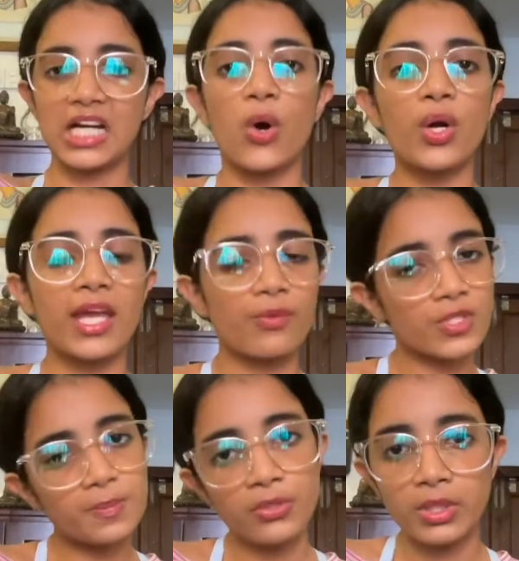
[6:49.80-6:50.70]

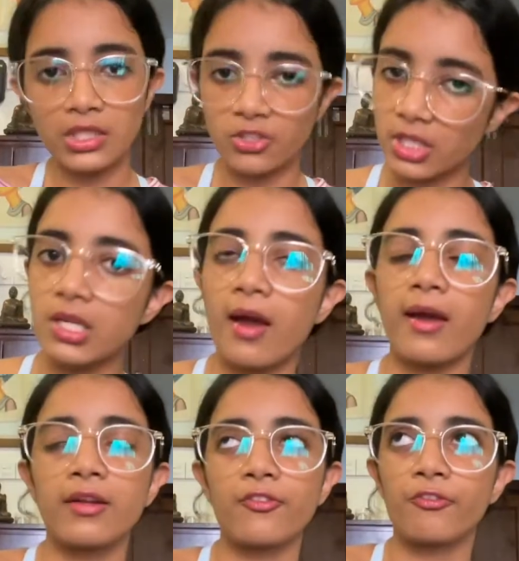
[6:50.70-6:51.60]
Kriya
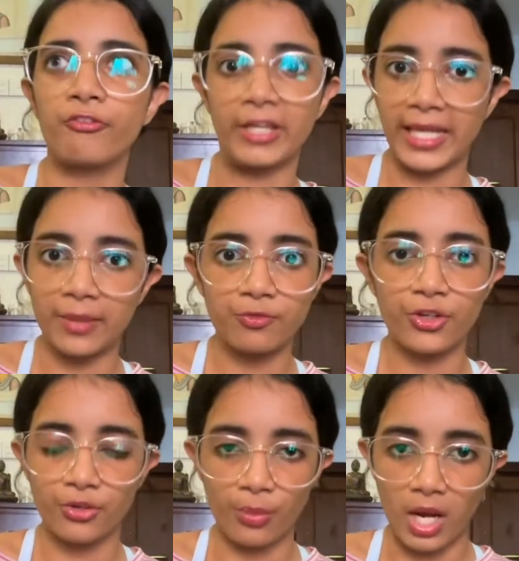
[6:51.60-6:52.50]
and flame for
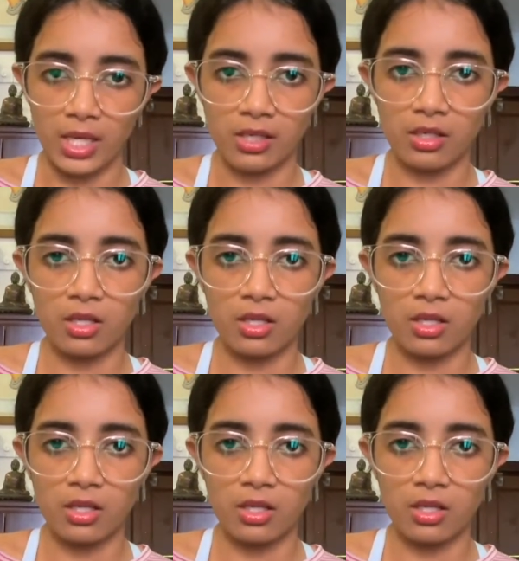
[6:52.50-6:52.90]
a while.